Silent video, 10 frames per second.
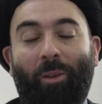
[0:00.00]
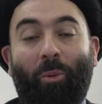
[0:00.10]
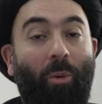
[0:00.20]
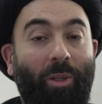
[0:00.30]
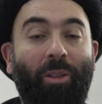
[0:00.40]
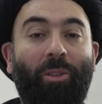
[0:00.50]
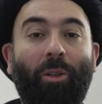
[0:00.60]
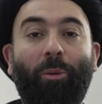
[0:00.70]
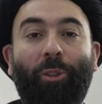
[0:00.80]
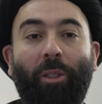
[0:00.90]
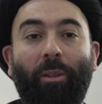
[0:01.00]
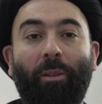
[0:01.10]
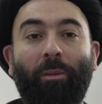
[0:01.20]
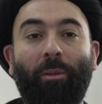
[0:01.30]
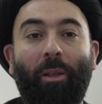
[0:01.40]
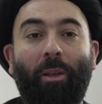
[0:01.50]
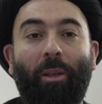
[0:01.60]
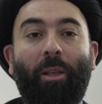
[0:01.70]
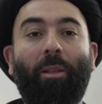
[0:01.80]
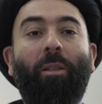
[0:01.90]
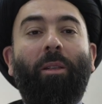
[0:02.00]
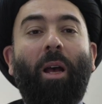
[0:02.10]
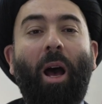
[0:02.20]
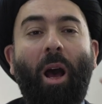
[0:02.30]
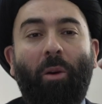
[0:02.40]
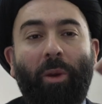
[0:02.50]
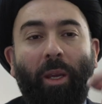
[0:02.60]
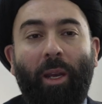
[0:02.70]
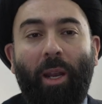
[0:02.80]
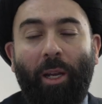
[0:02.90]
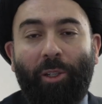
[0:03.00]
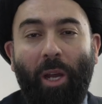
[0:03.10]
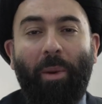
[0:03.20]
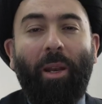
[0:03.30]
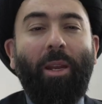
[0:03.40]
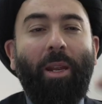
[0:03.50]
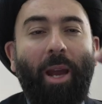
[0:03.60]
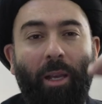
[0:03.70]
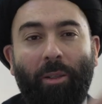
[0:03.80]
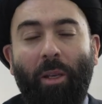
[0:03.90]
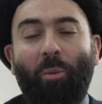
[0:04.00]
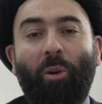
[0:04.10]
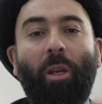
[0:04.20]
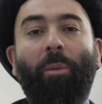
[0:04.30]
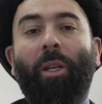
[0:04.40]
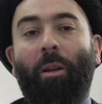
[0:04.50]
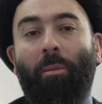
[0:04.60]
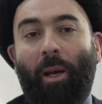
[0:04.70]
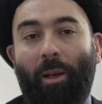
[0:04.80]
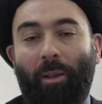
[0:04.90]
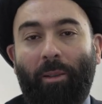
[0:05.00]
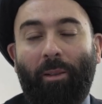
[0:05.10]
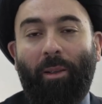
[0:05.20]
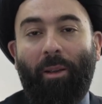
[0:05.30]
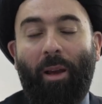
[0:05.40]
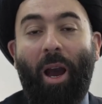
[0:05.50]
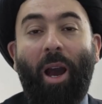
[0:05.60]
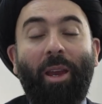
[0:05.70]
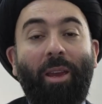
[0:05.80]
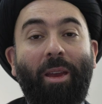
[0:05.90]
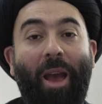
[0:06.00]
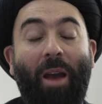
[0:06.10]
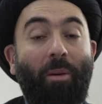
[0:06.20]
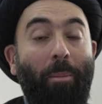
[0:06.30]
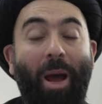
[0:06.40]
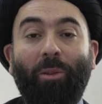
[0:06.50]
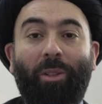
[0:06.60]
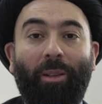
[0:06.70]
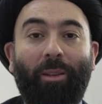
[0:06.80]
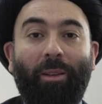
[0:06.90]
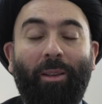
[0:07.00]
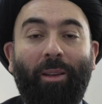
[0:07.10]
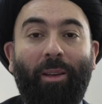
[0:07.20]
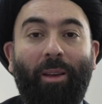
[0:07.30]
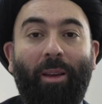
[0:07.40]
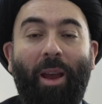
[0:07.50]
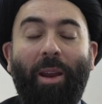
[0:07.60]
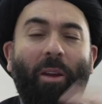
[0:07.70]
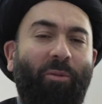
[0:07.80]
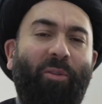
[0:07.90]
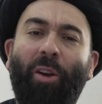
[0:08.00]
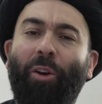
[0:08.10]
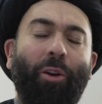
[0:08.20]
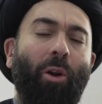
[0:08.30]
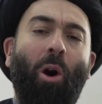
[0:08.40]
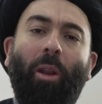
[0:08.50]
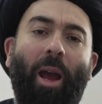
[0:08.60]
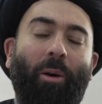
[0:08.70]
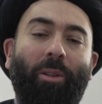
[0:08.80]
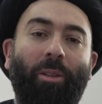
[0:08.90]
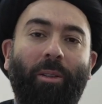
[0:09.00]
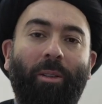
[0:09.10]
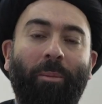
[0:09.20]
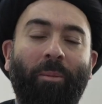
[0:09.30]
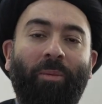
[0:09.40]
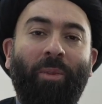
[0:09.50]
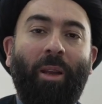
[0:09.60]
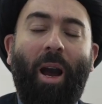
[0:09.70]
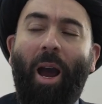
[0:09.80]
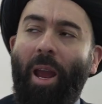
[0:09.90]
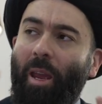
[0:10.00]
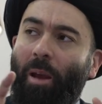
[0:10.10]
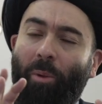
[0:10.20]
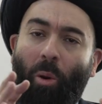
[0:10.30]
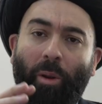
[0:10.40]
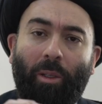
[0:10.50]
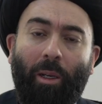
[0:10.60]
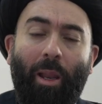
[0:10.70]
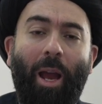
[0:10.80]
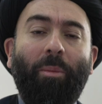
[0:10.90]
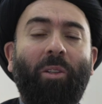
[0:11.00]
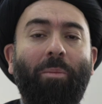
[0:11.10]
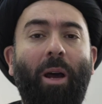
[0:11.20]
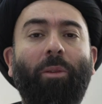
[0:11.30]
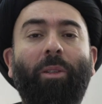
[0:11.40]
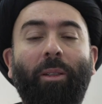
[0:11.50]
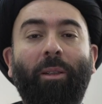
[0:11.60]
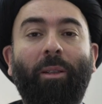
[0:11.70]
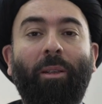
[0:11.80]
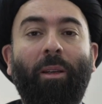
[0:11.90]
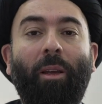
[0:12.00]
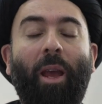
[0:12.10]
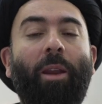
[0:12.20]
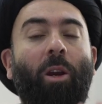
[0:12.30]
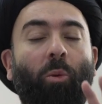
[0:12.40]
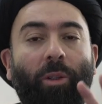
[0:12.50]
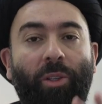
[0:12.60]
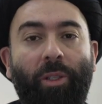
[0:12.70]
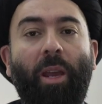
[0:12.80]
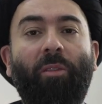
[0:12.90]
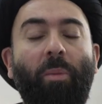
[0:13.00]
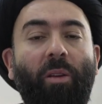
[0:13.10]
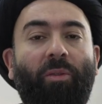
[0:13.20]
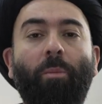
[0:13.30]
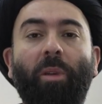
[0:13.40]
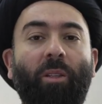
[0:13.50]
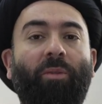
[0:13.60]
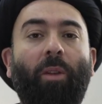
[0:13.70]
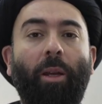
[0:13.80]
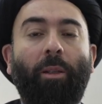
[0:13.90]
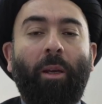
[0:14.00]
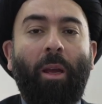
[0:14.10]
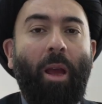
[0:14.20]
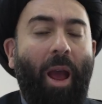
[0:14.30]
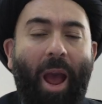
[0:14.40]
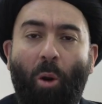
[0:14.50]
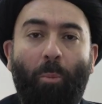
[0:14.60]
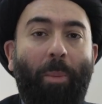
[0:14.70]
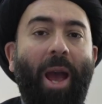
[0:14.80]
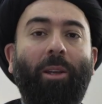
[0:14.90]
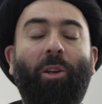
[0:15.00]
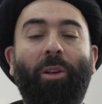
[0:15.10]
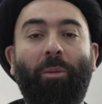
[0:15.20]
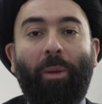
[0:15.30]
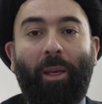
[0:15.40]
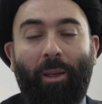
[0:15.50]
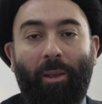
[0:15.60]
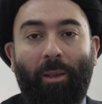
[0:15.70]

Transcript: What was his solution? He said, Sa'awi ila jabalin ya'simuni min al I have a mountain and I figured it all out. I am going to climb this mountain and it will save me from this flood. How bad could it be?